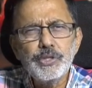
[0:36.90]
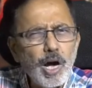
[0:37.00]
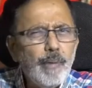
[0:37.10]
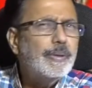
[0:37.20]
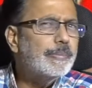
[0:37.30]

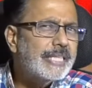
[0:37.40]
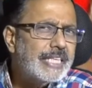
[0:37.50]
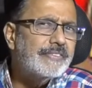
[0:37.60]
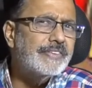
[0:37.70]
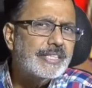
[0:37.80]

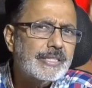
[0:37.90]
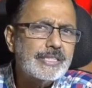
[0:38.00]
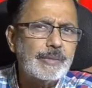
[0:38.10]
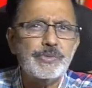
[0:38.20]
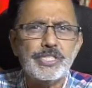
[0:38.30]
probably even
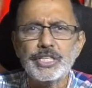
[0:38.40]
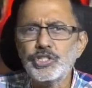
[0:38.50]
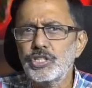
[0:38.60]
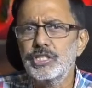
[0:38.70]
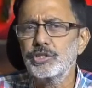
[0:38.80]

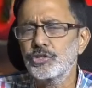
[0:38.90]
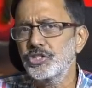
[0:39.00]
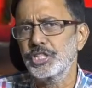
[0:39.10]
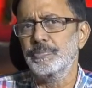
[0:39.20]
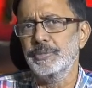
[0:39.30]
substantially the
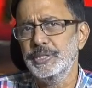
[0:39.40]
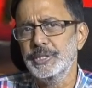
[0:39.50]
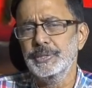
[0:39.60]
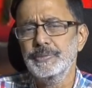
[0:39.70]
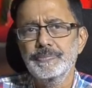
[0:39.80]

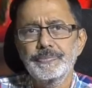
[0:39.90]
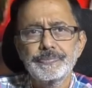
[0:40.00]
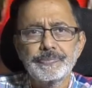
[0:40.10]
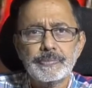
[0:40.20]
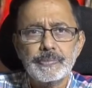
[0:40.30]
treatment,
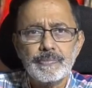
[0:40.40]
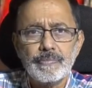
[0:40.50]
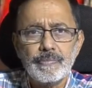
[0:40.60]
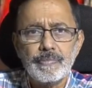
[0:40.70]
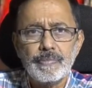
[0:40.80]

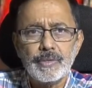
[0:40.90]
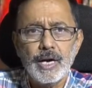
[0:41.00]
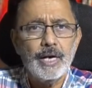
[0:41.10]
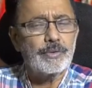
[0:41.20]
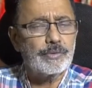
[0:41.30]

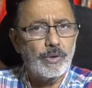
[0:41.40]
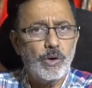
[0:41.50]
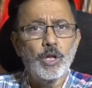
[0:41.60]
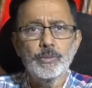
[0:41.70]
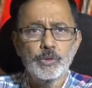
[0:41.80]
are
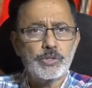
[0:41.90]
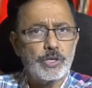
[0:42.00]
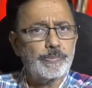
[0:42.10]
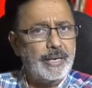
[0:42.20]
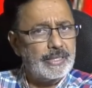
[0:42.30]

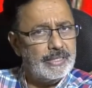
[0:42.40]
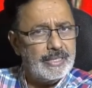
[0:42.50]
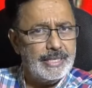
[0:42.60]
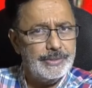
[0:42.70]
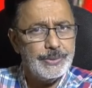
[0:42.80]
almost on
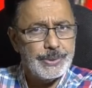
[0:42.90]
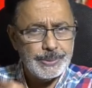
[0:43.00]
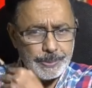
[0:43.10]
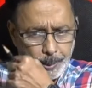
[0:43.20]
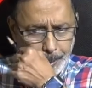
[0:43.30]
parallel lines.